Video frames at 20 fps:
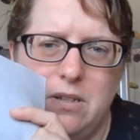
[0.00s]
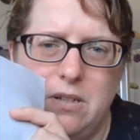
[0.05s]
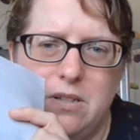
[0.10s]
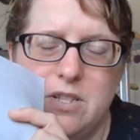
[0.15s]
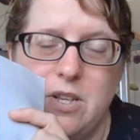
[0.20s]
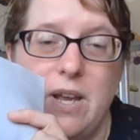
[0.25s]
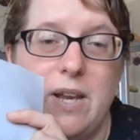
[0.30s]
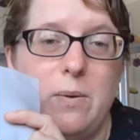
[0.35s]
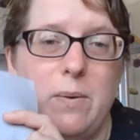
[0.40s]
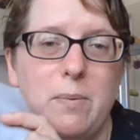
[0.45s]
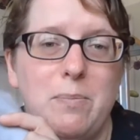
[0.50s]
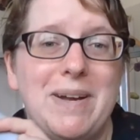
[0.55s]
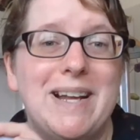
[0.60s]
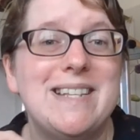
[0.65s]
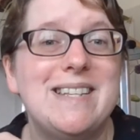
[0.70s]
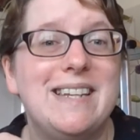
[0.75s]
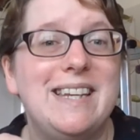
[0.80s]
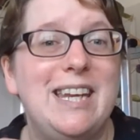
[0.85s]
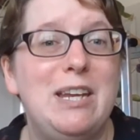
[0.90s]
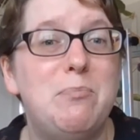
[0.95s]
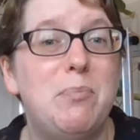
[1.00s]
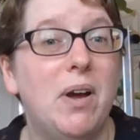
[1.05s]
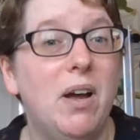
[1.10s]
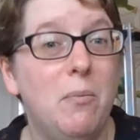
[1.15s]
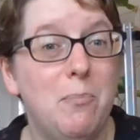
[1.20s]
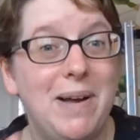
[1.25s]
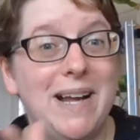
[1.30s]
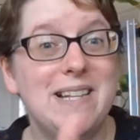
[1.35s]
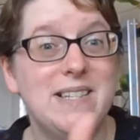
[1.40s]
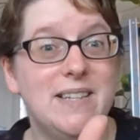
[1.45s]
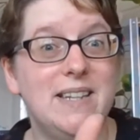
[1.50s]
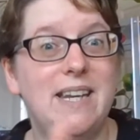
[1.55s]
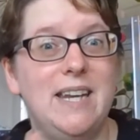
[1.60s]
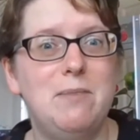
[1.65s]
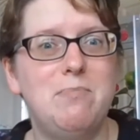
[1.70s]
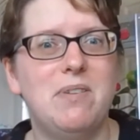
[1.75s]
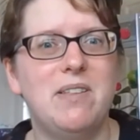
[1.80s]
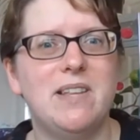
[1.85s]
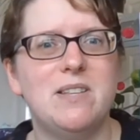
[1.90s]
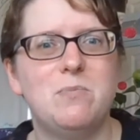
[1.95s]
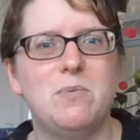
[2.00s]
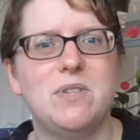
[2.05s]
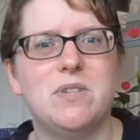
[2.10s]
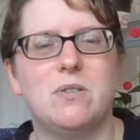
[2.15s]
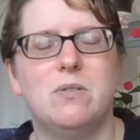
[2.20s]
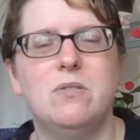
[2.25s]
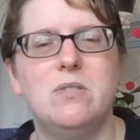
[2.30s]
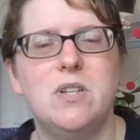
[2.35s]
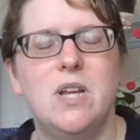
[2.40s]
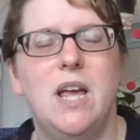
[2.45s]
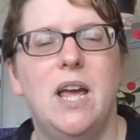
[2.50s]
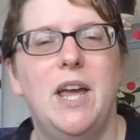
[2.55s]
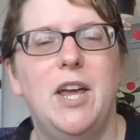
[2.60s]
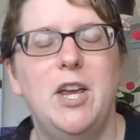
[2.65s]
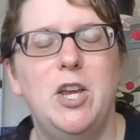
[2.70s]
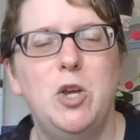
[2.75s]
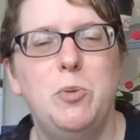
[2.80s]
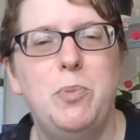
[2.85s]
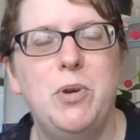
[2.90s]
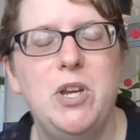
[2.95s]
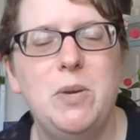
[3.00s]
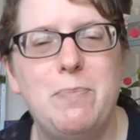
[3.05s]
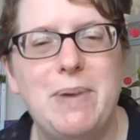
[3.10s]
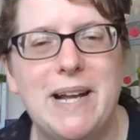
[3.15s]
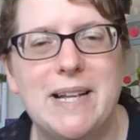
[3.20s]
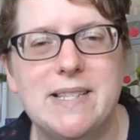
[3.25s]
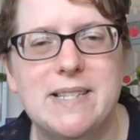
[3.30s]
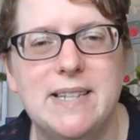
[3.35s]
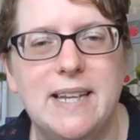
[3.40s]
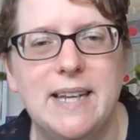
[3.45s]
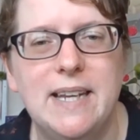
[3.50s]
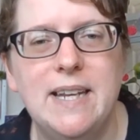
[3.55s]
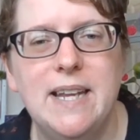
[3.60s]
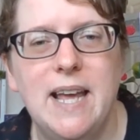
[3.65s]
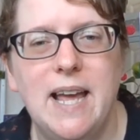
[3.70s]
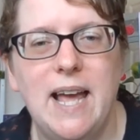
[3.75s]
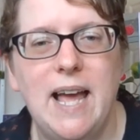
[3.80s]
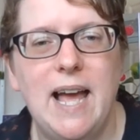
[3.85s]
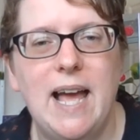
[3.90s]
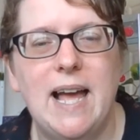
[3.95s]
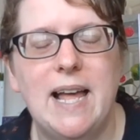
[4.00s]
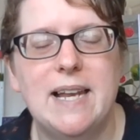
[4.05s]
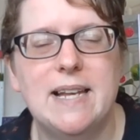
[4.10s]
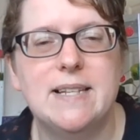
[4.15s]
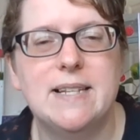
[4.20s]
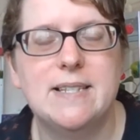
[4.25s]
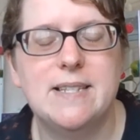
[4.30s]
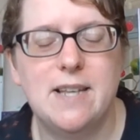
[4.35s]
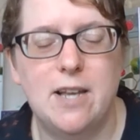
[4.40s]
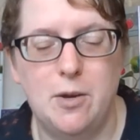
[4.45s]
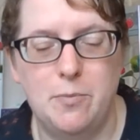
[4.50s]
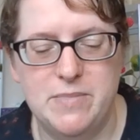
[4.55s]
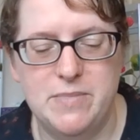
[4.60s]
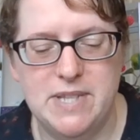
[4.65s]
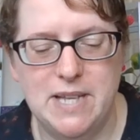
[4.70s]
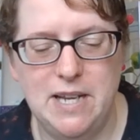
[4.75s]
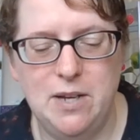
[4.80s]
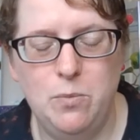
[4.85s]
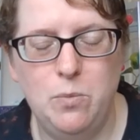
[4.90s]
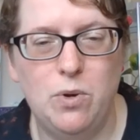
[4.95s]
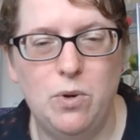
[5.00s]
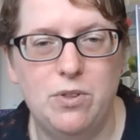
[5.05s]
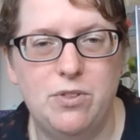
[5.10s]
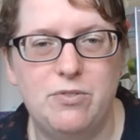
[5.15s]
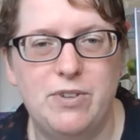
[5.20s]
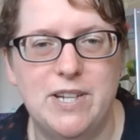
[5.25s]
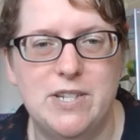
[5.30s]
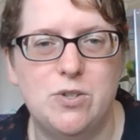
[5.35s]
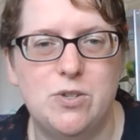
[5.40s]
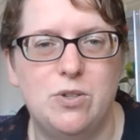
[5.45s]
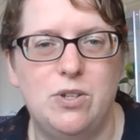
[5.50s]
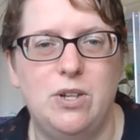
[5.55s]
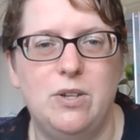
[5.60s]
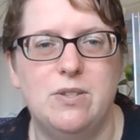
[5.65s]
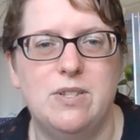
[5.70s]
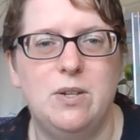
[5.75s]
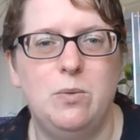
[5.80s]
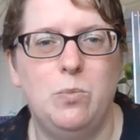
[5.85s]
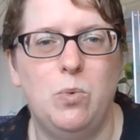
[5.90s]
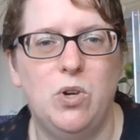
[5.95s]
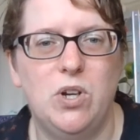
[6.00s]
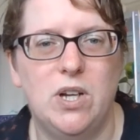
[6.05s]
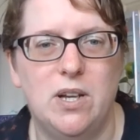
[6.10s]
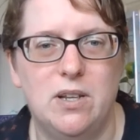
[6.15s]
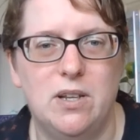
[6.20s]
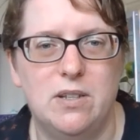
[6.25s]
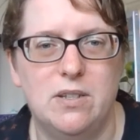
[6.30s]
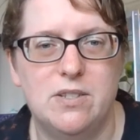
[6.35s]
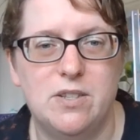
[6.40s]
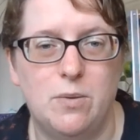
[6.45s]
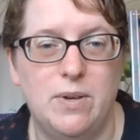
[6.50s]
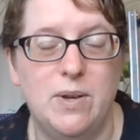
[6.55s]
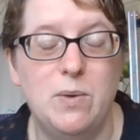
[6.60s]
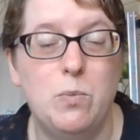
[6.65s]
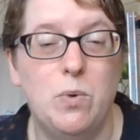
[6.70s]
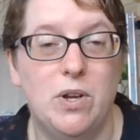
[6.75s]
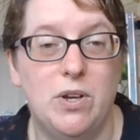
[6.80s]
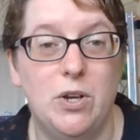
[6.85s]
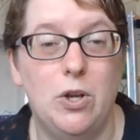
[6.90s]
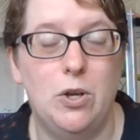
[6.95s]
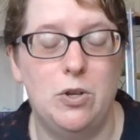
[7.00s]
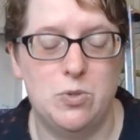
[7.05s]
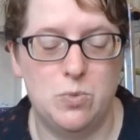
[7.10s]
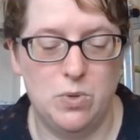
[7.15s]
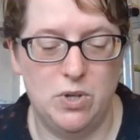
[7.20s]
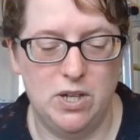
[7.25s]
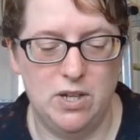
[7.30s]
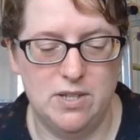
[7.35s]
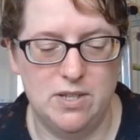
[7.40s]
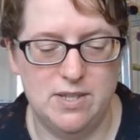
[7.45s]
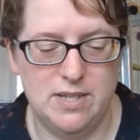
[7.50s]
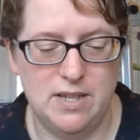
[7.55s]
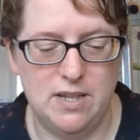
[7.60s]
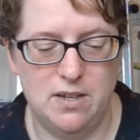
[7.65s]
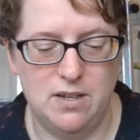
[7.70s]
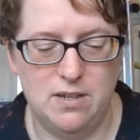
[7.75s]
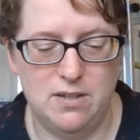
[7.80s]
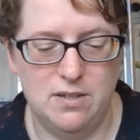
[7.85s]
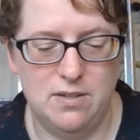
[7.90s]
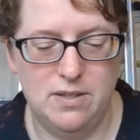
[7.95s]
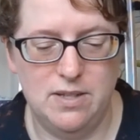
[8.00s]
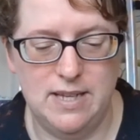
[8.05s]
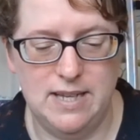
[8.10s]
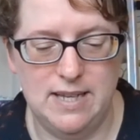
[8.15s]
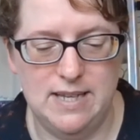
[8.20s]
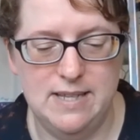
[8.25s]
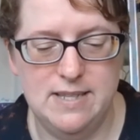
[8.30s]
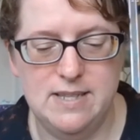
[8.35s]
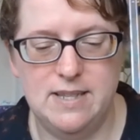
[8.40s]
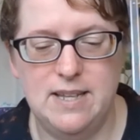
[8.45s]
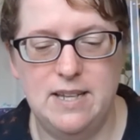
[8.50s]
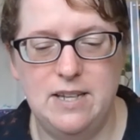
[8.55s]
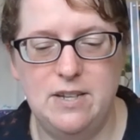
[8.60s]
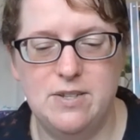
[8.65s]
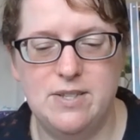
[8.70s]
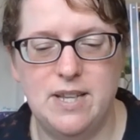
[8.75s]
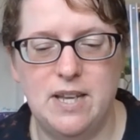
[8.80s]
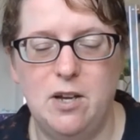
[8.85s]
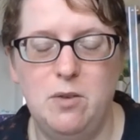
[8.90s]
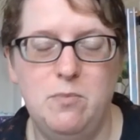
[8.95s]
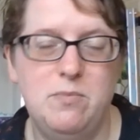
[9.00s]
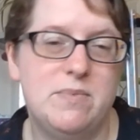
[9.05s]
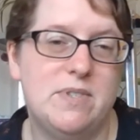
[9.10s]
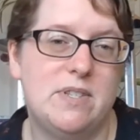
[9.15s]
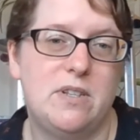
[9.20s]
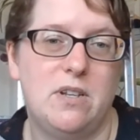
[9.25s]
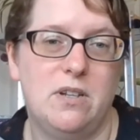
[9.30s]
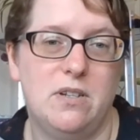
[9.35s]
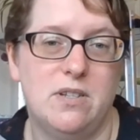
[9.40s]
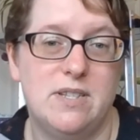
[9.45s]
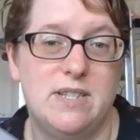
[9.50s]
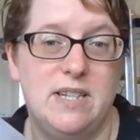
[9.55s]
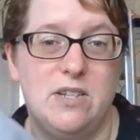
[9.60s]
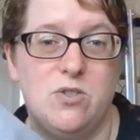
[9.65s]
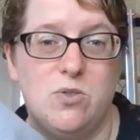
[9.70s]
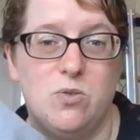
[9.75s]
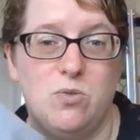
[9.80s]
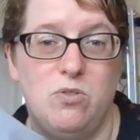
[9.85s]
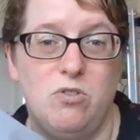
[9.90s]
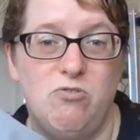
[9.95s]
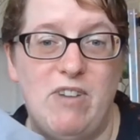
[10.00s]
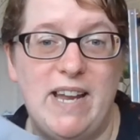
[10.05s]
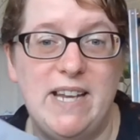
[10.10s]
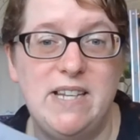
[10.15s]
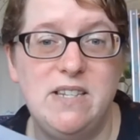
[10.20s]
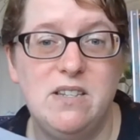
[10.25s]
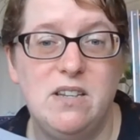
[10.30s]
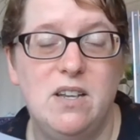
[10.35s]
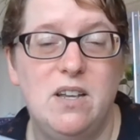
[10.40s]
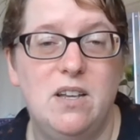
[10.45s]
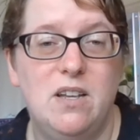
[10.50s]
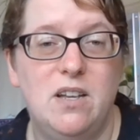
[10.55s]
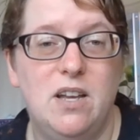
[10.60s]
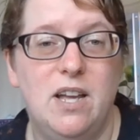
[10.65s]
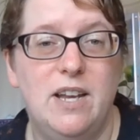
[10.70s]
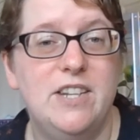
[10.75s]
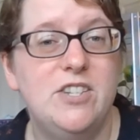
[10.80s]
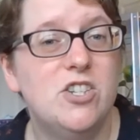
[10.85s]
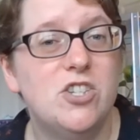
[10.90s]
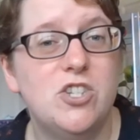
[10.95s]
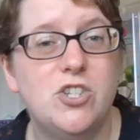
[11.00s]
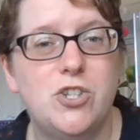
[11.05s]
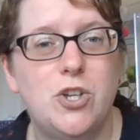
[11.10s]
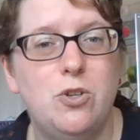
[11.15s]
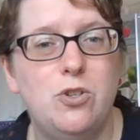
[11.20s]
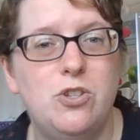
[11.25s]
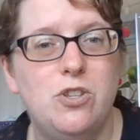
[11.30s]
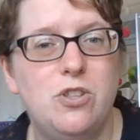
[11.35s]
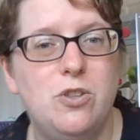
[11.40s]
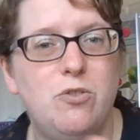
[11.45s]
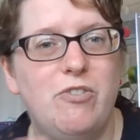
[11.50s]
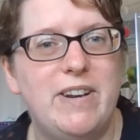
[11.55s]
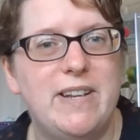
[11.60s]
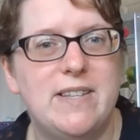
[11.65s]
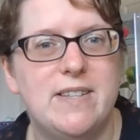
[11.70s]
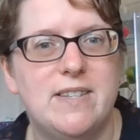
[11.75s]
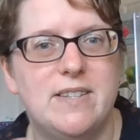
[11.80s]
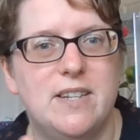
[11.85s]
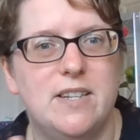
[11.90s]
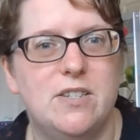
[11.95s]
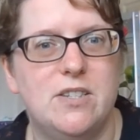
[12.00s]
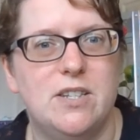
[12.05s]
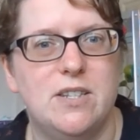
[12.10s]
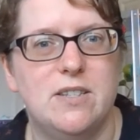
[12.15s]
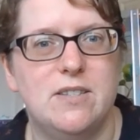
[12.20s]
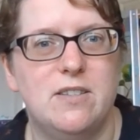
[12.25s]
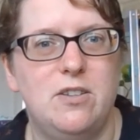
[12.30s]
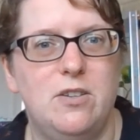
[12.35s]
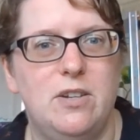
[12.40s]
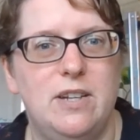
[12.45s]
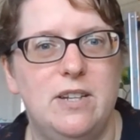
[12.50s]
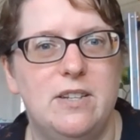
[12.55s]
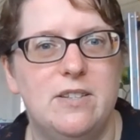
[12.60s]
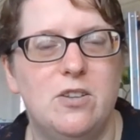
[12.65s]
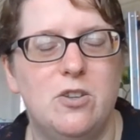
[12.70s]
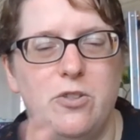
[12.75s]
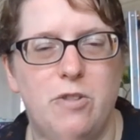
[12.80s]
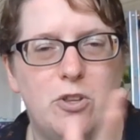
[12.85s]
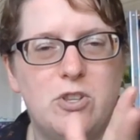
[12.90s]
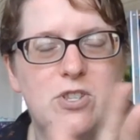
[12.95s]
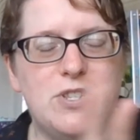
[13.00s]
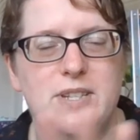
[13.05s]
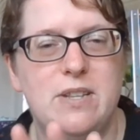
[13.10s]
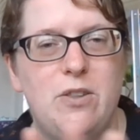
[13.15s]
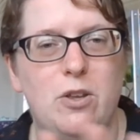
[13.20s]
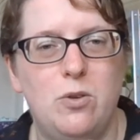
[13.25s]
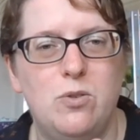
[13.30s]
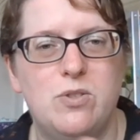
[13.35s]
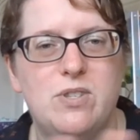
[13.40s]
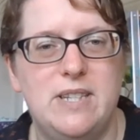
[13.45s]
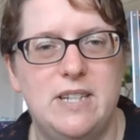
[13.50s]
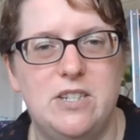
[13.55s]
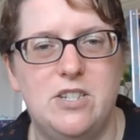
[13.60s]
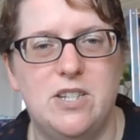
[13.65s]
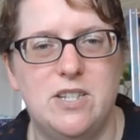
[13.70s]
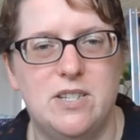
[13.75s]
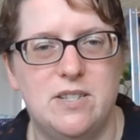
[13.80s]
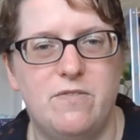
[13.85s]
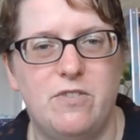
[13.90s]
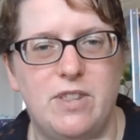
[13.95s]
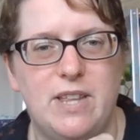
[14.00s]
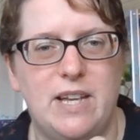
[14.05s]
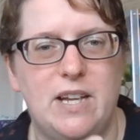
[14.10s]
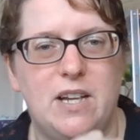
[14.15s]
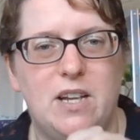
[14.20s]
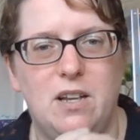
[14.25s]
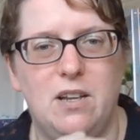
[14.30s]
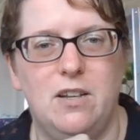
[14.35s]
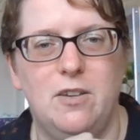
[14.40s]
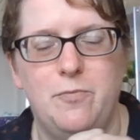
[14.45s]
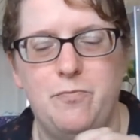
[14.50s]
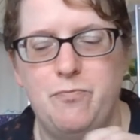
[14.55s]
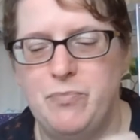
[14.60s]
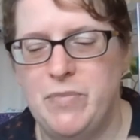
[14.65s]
So anyway, Pattern Keeper, that's what it's called. You put your pattern in and tell it what threads you're using, what colour, so it knows what colours it is, and then you say, I'm going to stitch all the red, and it just shows you the red stitches that you need, those stitches for that colour.